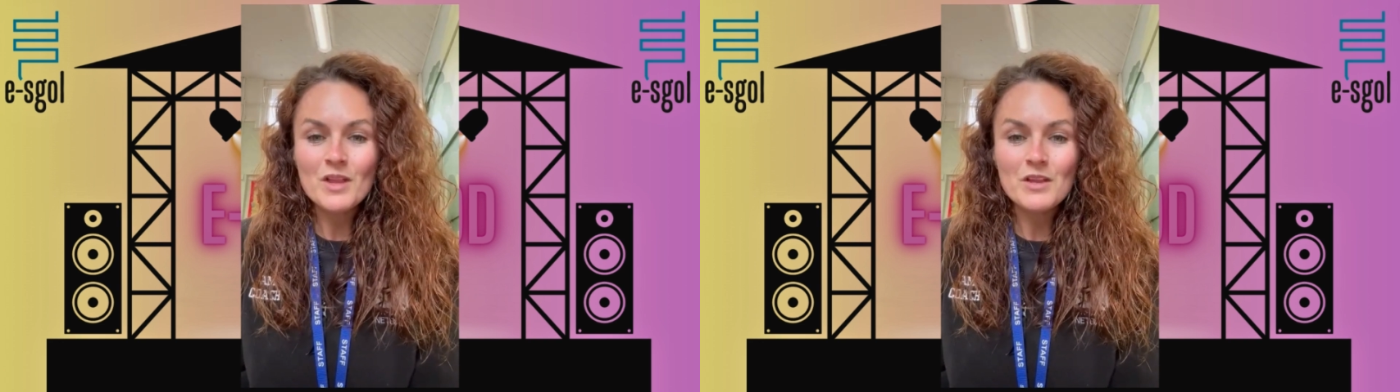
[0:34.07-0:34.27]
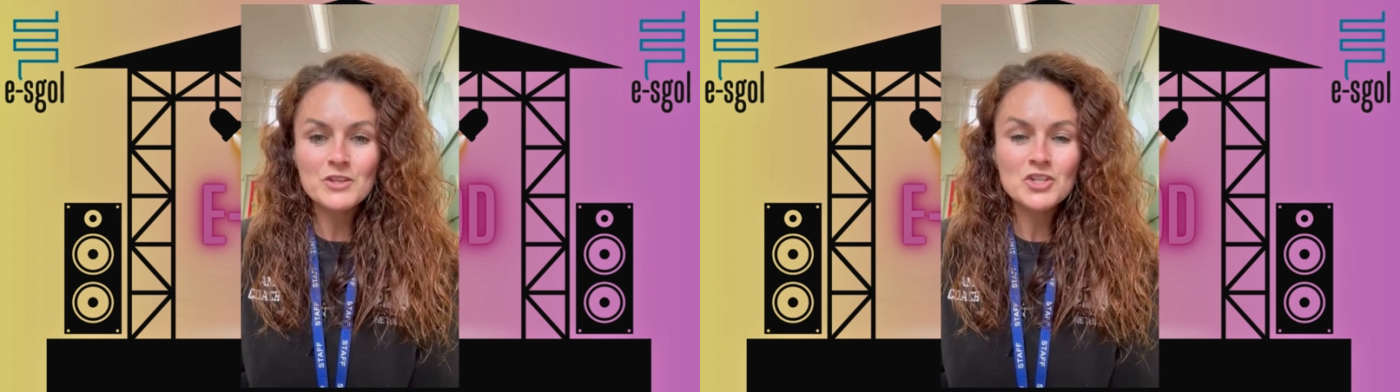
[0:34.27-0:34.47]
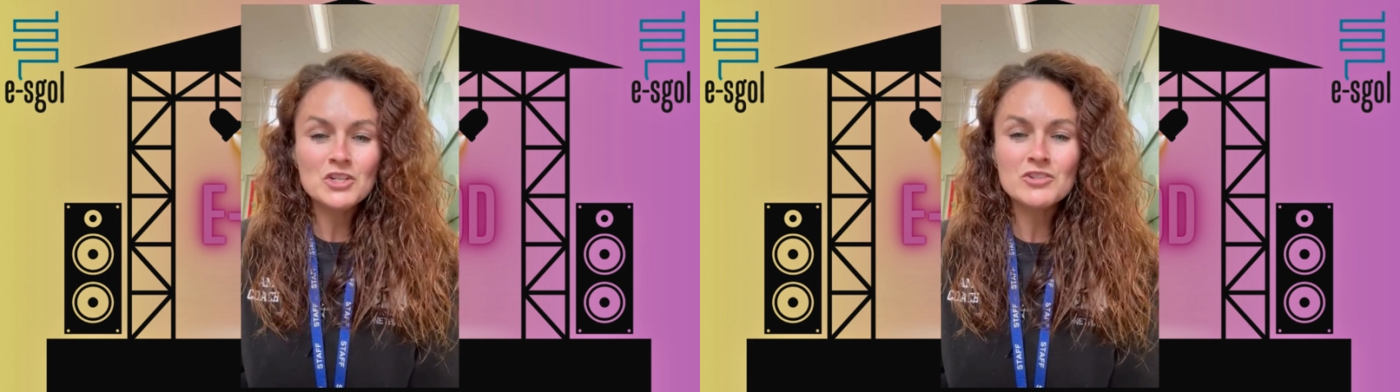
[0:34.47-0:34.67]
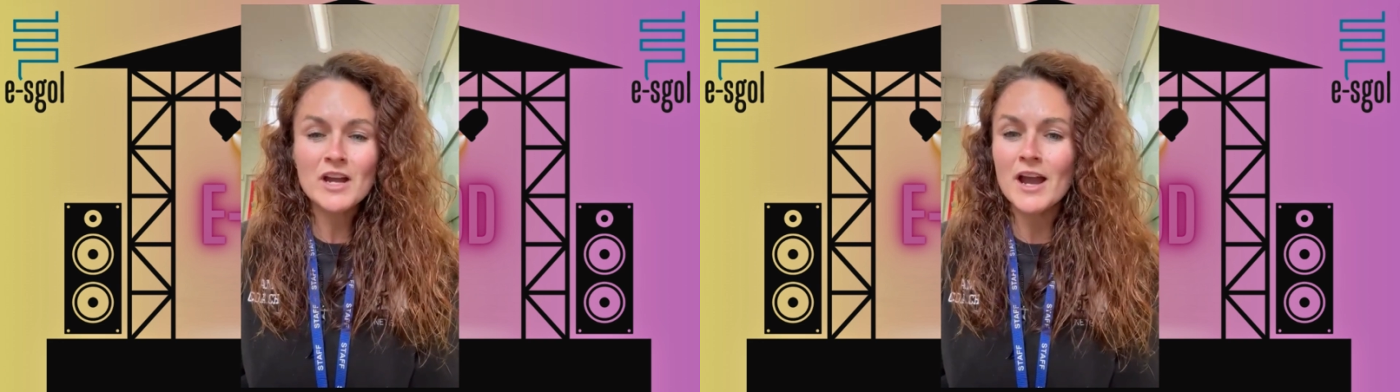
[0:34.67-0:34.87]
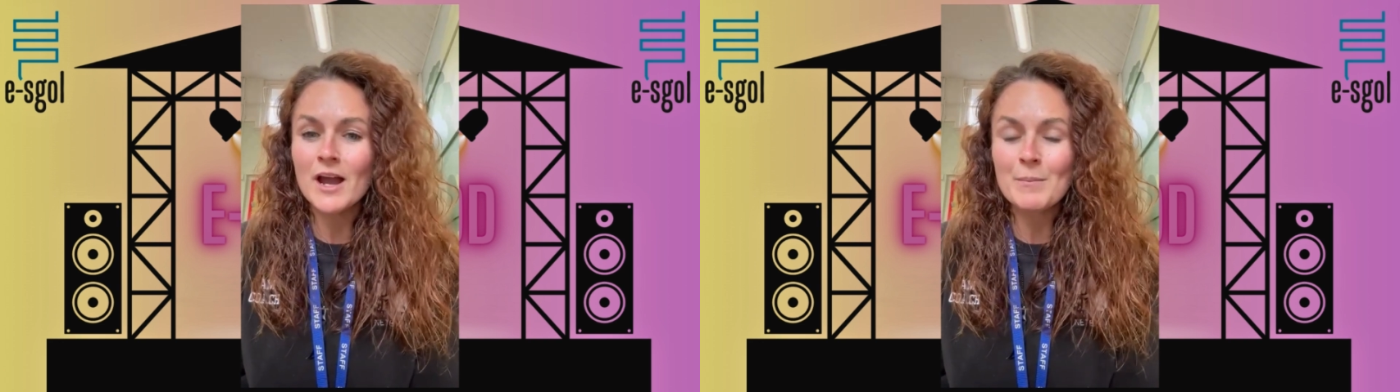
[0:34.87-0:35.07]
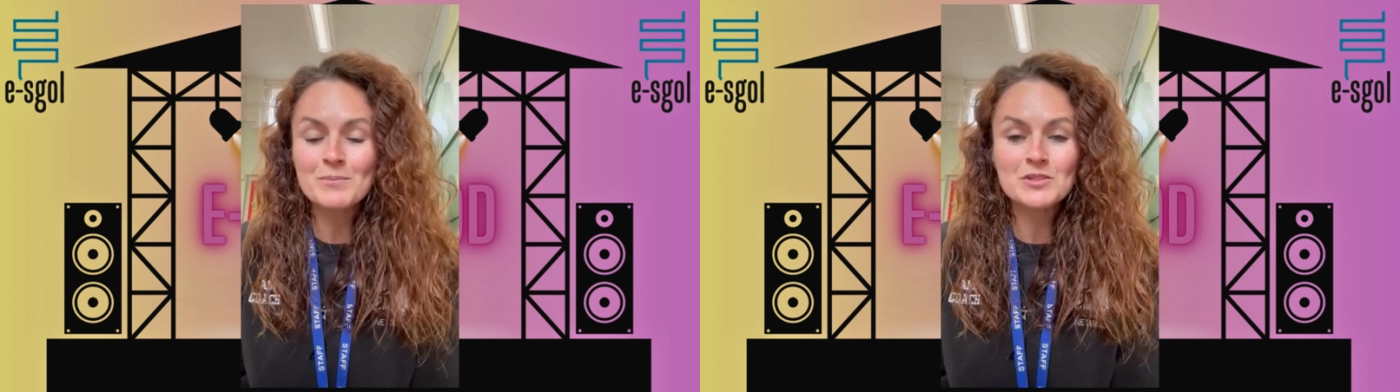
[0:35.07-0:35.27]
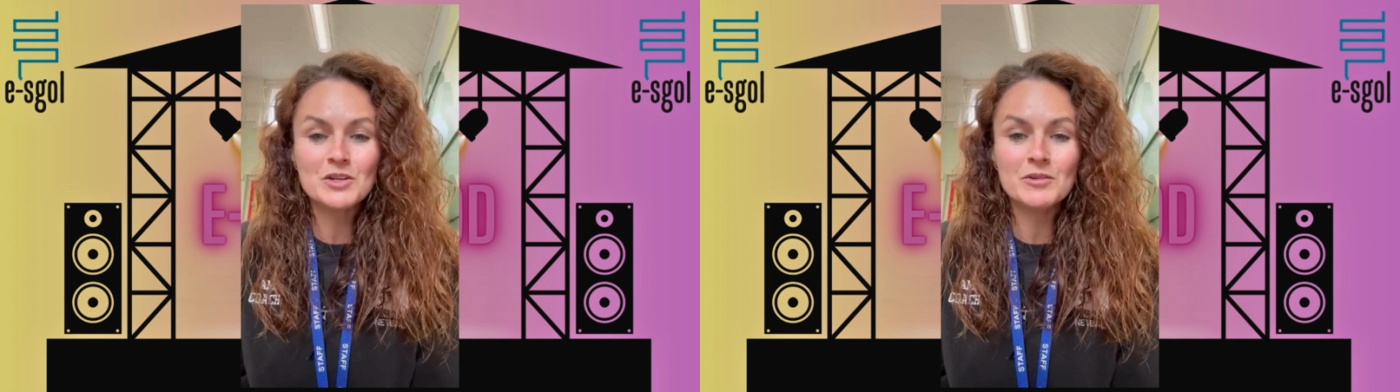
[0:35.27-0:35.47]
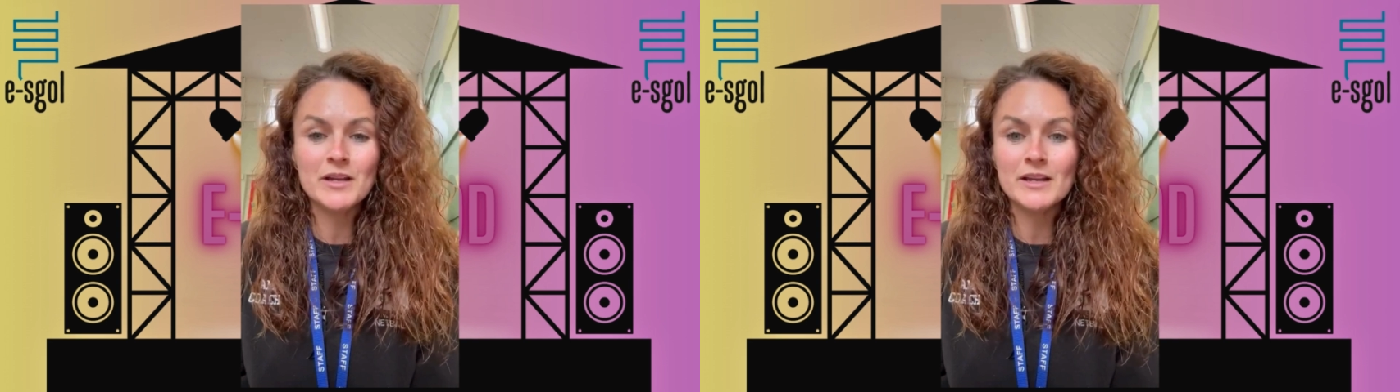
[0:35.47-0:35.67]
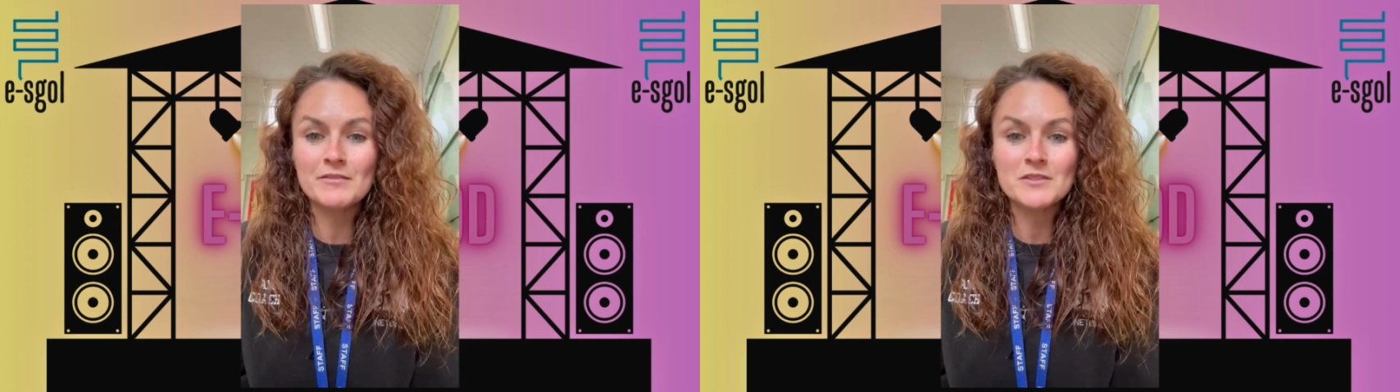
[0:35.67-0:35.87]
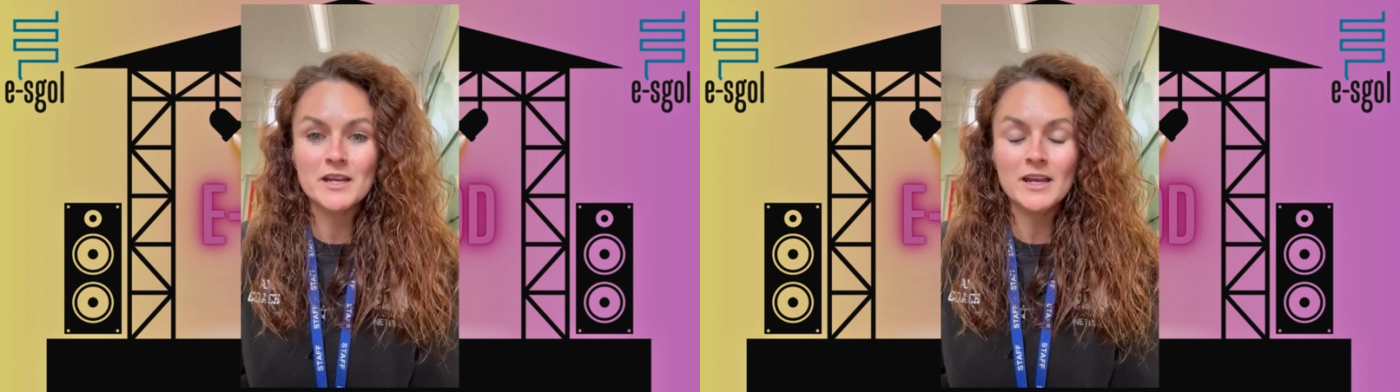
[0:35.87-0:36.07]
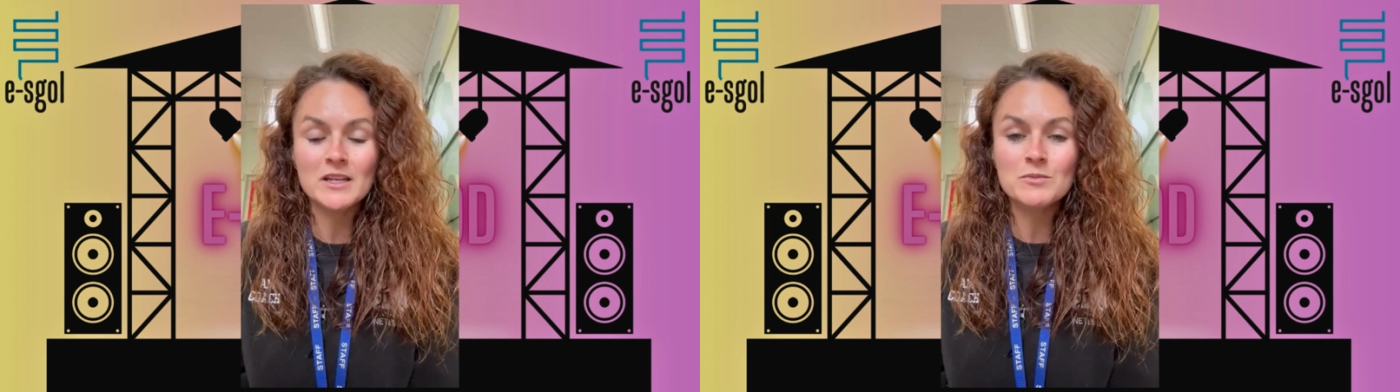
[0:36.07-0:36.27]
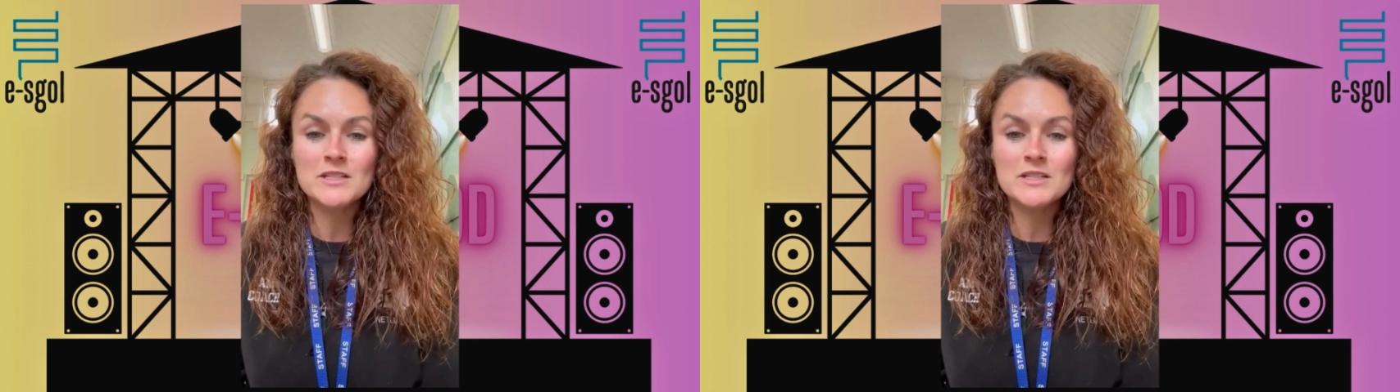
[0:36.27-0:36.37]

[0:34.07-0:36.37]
The children absolutely loved it.